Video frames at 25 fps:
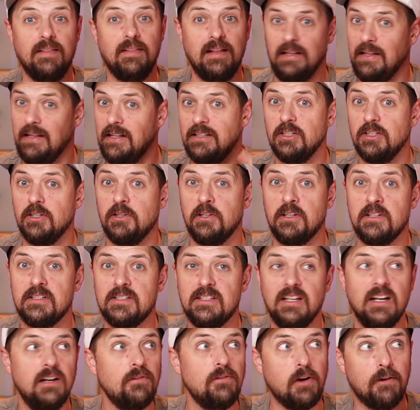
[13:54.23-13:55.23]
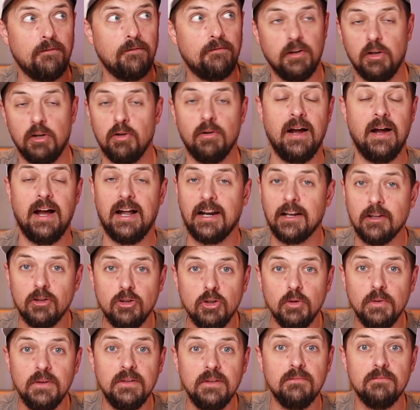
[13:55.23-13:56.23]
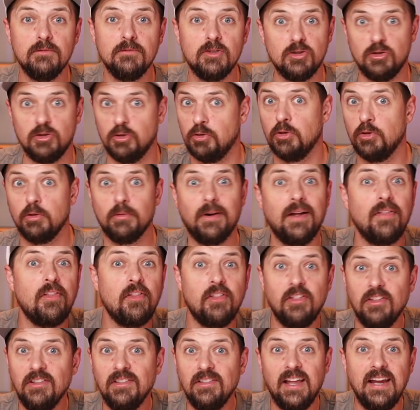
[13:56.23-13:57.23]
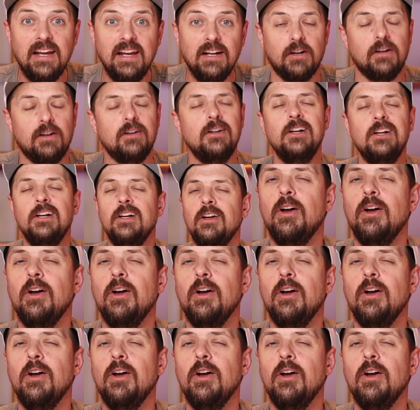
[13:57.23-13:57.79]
And that's a good incentive. I'll figure out how to do it sooner rather than later.